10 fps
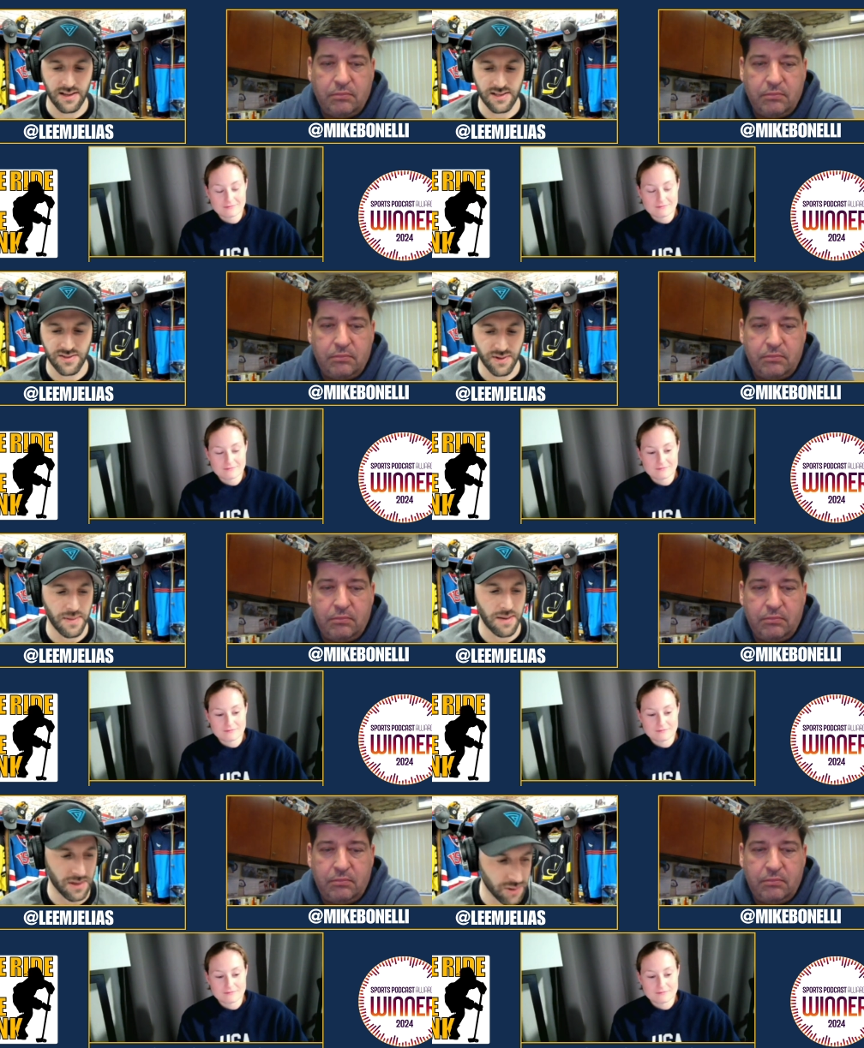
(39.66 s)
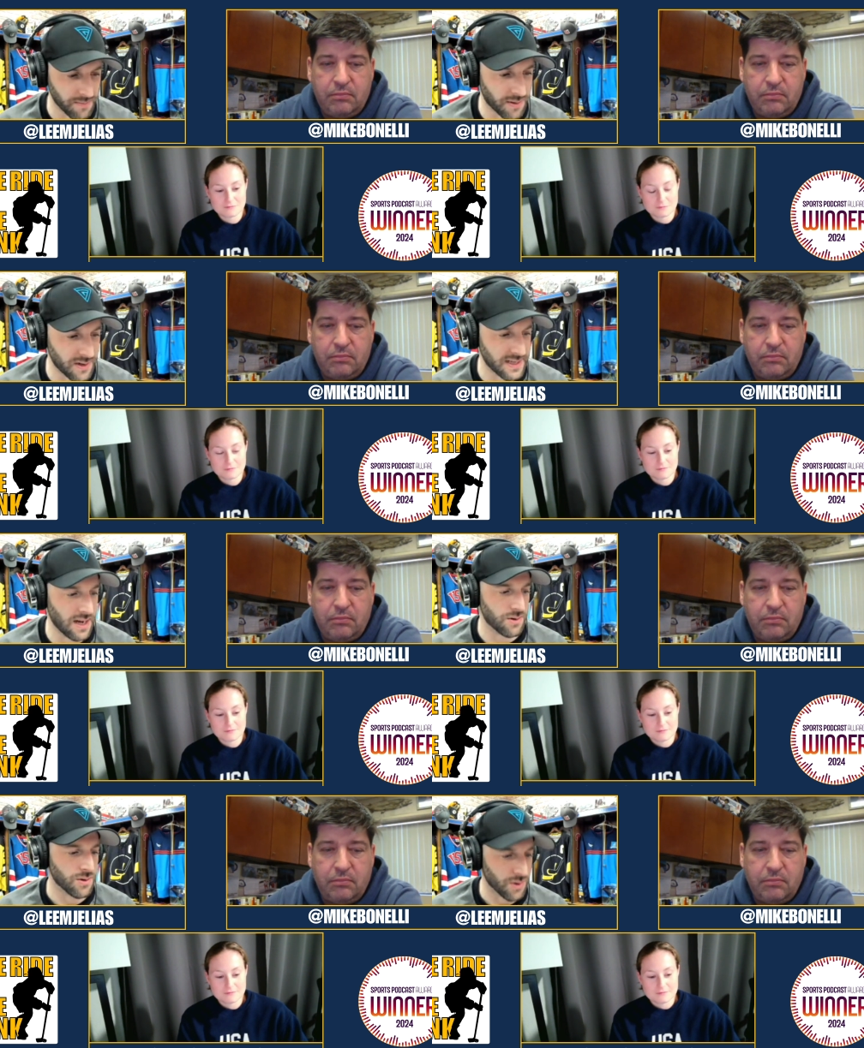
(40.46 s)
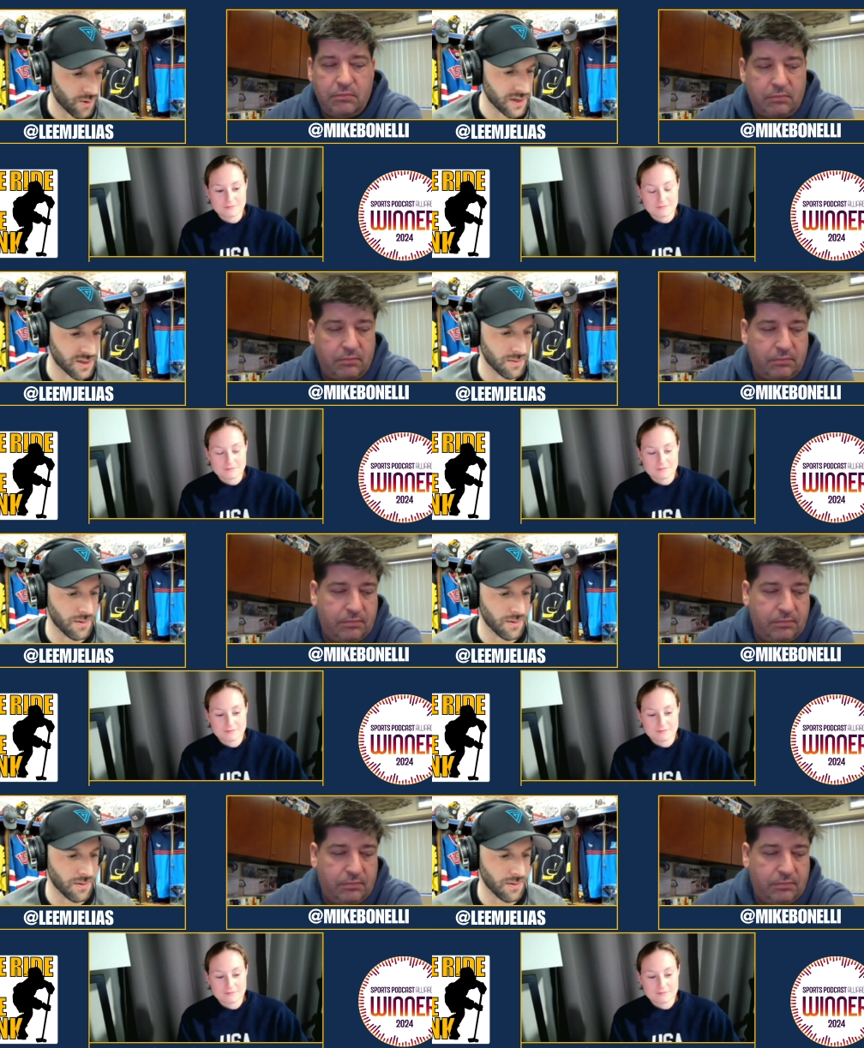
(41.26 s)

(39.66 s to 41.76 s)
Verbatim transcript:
Speaker 1: that's feeling maybe a little burnt out or a little questionable